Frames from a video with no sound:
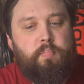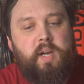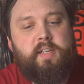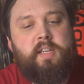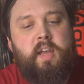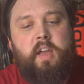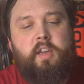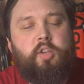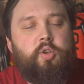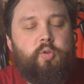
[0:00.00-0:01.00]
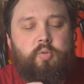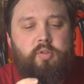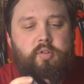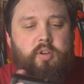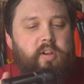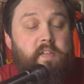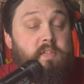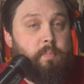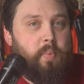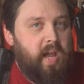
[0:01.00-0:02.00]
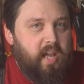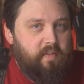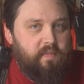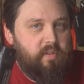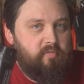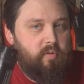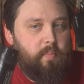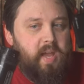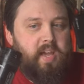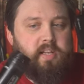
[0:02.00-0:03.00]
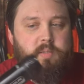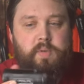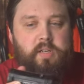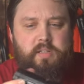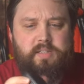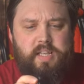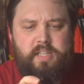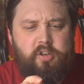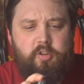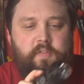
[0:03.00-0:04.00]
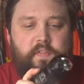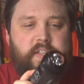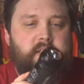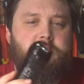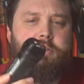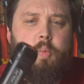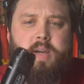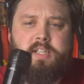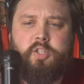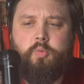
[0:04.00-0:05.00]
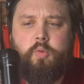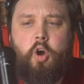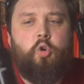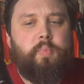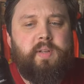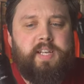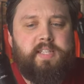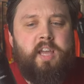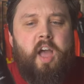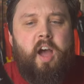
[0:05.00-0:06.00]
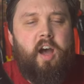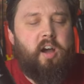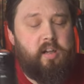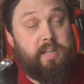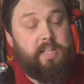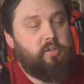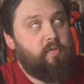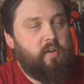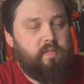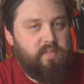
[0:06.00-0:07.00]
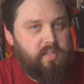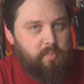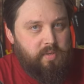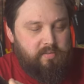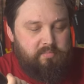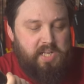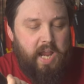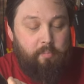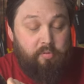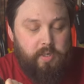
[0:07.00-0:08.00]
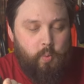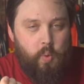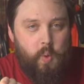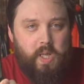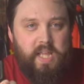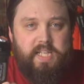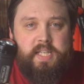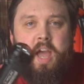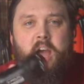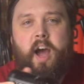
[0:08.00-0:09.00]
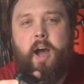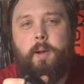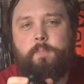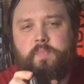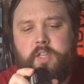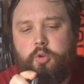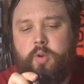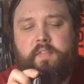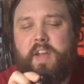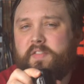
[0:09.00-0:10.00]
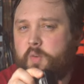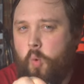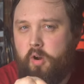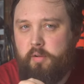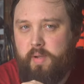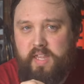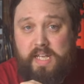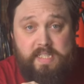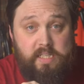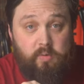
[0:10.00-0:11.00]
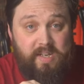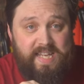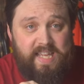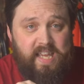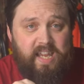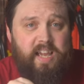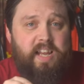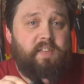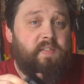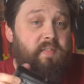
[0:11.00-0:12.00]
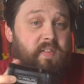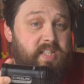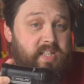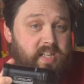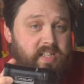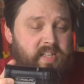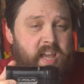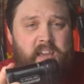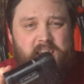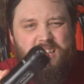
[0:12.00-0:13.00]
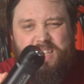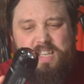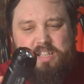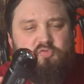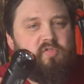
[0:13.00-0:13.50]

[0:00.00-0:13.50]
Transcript: but you, you don't have to pay for the repairs because there's no physical way to open it uh, unless you've obviously been tampering with it. Um, you never have to worry about that seal leaking, and even if it does, it's